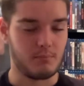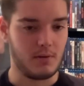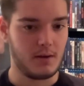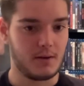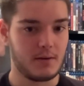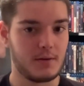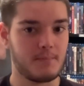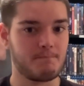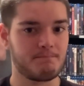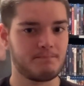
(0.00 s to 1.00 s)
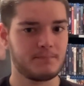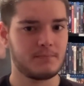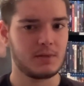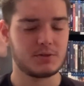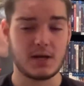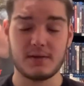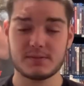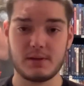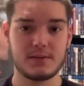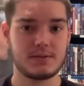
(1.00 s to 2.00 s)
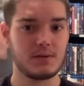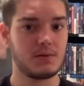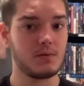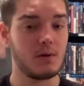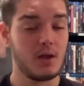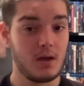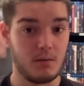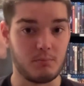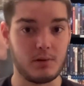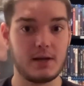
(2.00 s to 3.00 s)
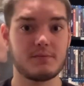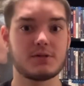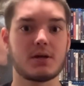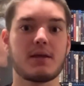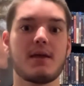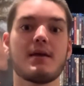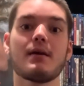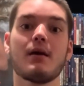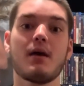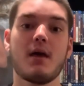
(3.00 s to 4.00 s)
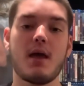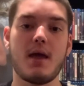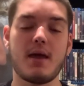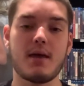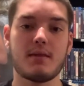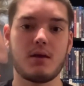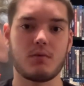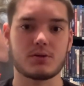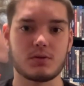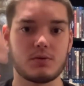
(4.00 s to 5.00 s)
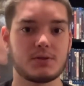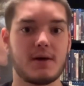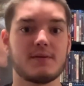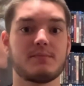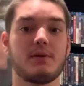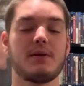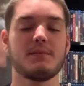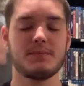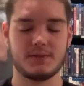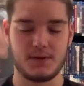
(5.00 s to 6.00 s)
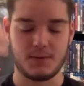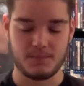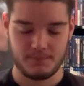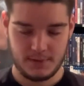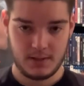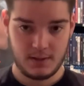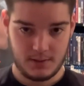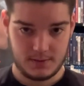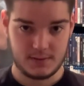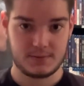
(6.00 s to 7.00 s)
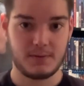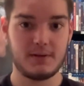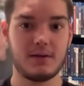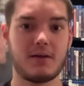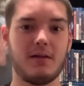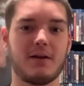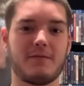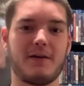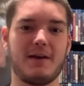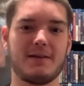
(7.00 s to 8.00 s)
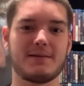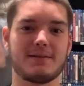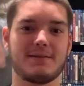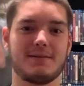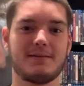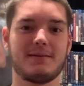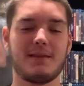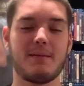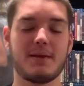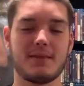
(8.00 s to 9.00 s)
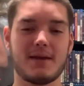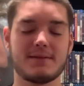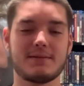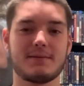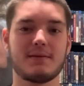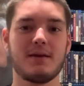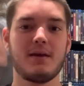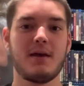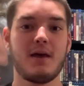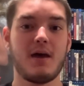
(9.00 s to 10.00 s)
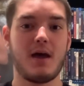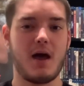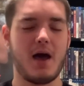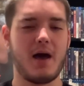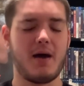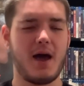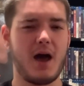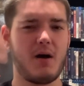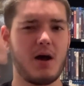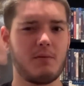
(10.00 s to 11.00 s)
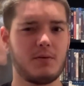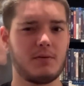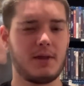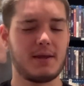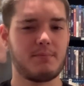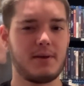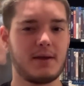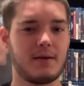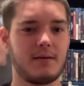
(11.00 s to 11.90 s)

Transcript: Child's Play 2, Bride of Chucky, and the original Child's Play. So just wanted to clarify, that's how I would like pick